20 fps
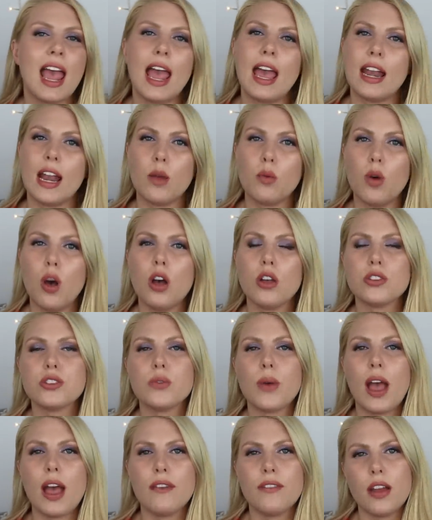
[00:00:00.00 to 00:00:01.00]
And I will
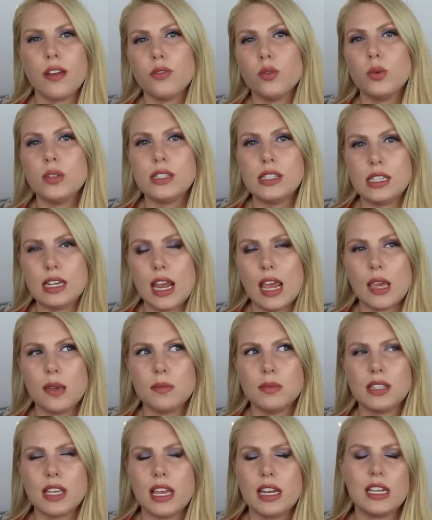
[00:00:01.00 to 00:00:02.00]
also have everyone's
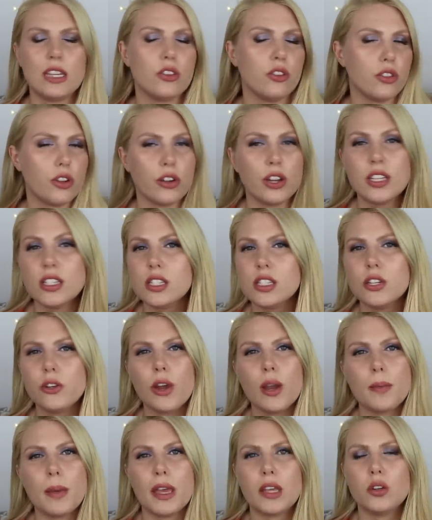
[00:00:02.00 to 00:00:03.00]
names and either their
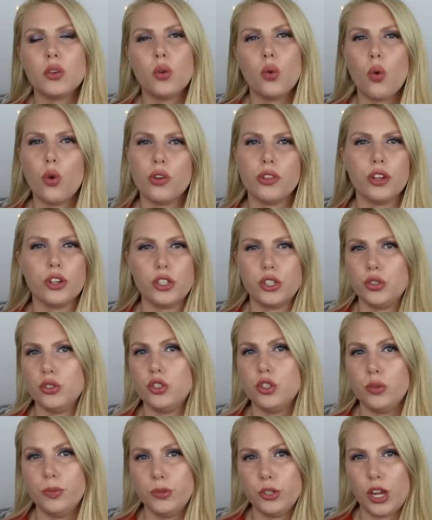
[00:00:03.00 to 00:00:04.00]
Instagram handle or their
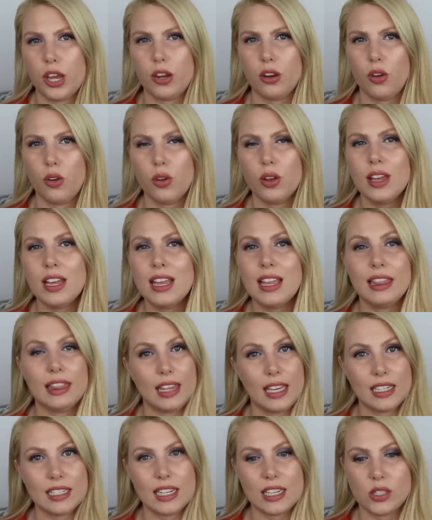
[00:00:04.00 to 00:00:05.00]
YouTube channel
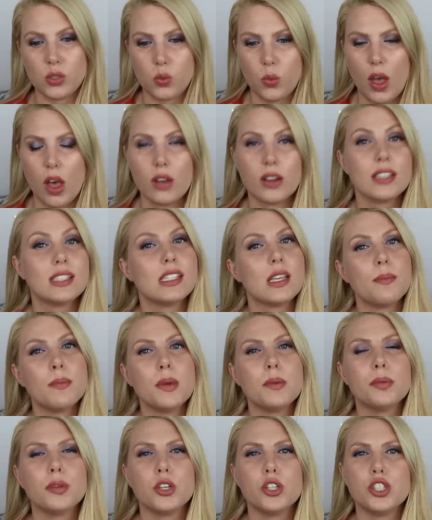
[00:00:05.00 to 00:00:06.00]
linked as well, because some
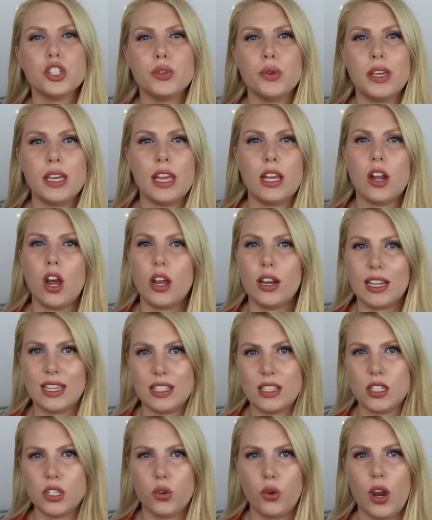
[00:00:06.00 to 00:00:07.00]
people are doing it on
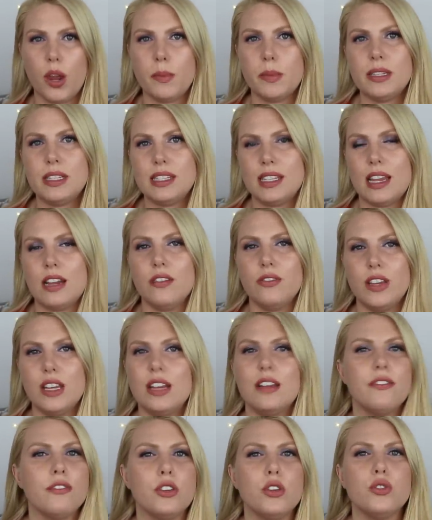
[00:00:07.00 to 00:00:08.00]
Instagram instead of
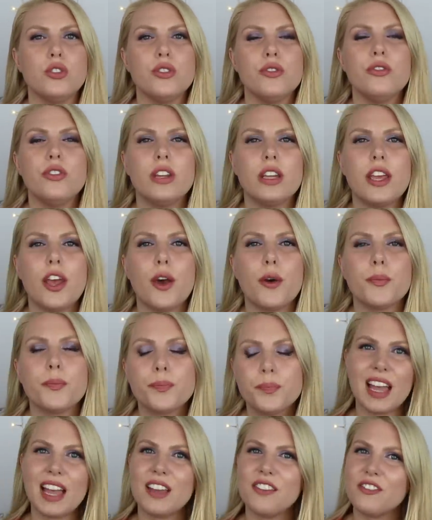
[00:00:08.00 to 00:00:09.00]
in a YouTube video.
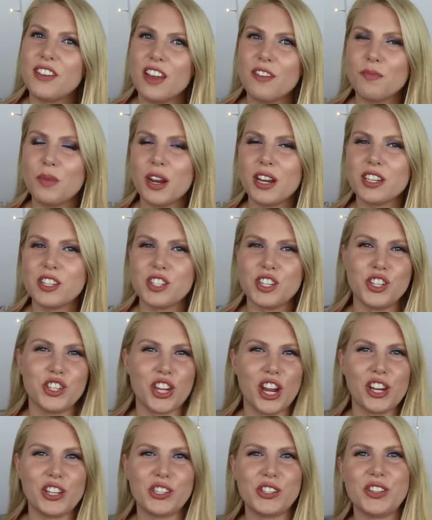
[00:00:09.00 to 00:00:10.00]
I have 5 products to
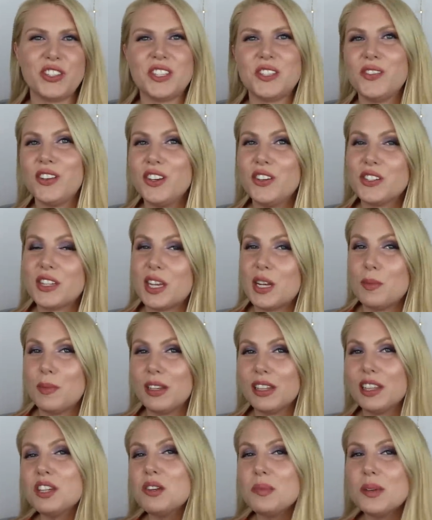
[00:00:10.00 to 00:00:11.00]
share, so this video is going to
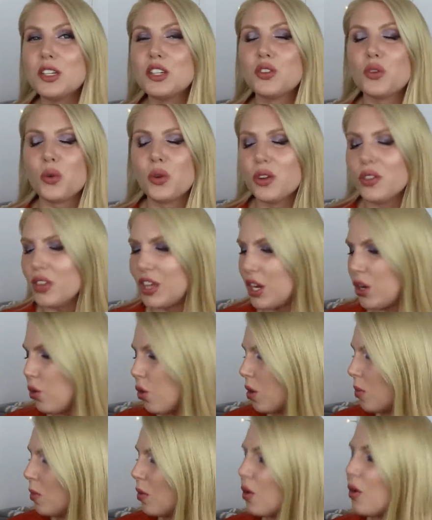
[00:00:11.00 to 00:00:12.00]
be a little bit shorter than
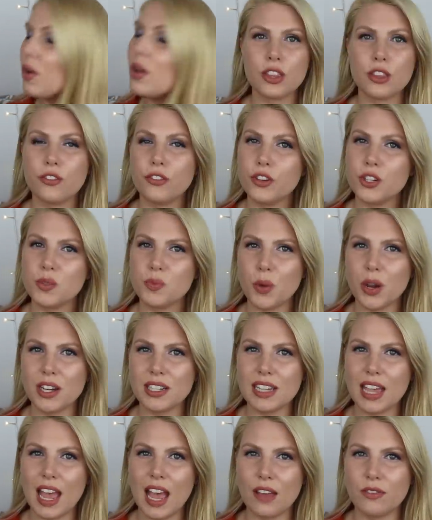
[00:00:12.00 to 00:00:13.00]
normal. The first
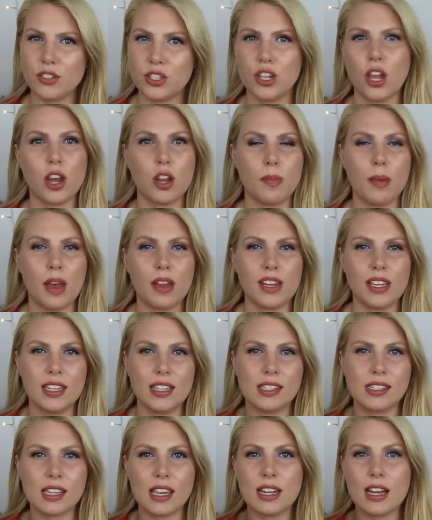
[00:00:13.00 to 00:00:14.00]
product I have to talk about
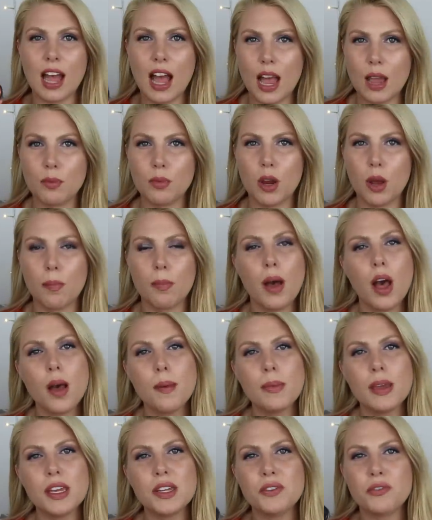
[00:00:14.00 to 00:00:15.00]
is an eyebrow
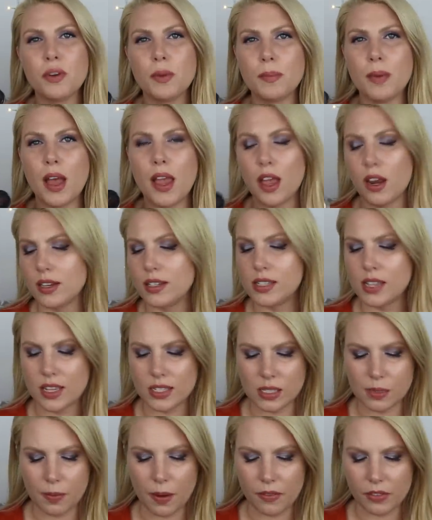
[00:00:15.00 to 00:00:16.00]
pomade from
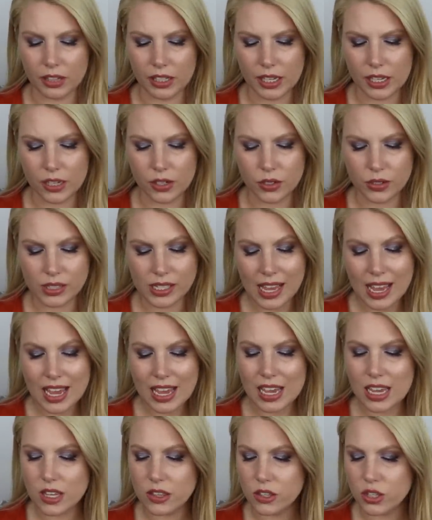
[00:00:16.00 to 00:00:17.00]
Anastasia Beverly Hills
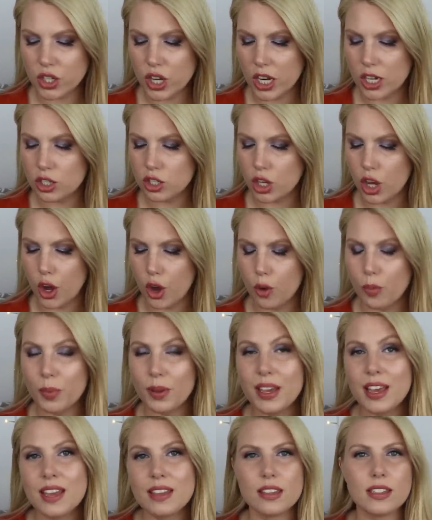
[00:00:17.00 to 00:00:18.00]
in the shade Taupe.